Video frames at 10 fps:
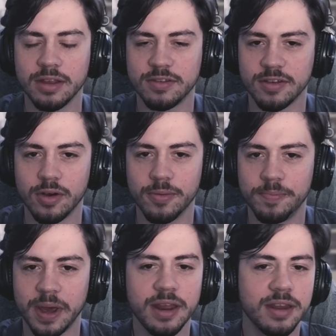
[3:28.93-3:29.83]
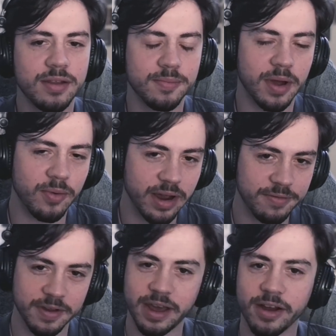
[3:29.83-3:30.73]
And so Peyton, my
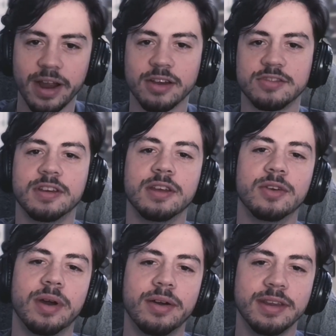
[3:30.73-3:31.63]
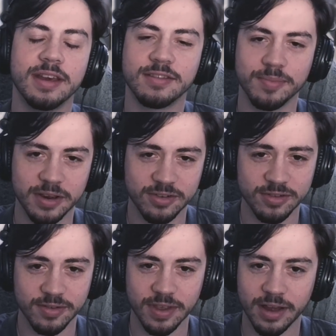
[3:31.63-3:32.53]
wife, and I are actually going to go out and take some
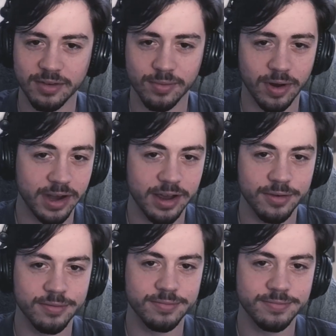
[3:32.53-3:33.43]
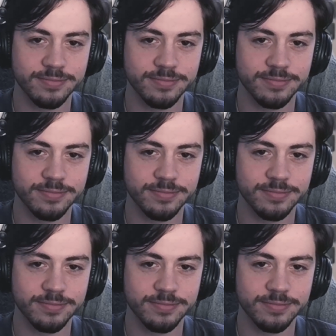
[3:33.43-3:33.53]
pictures of that right now.